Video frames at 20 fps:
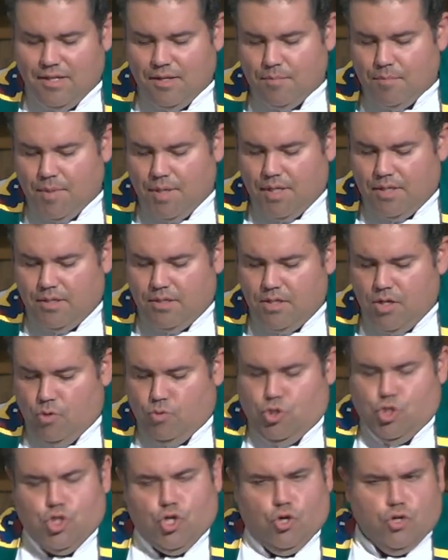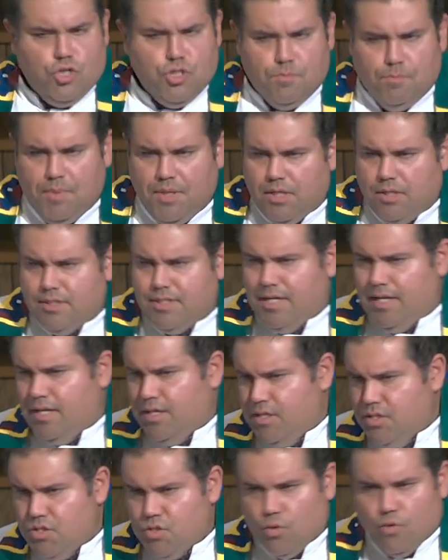but no church
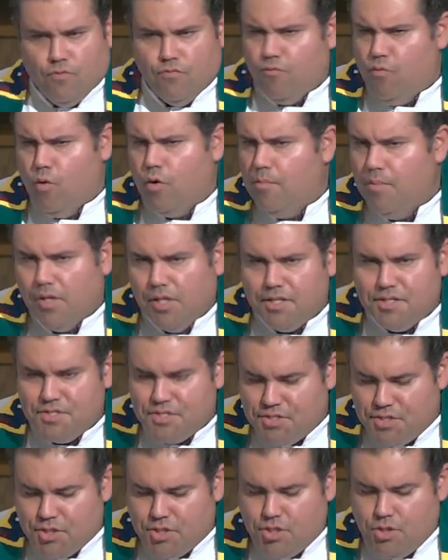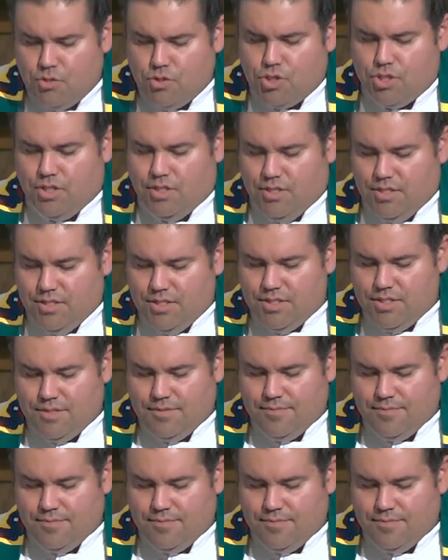buildings or formal institutions.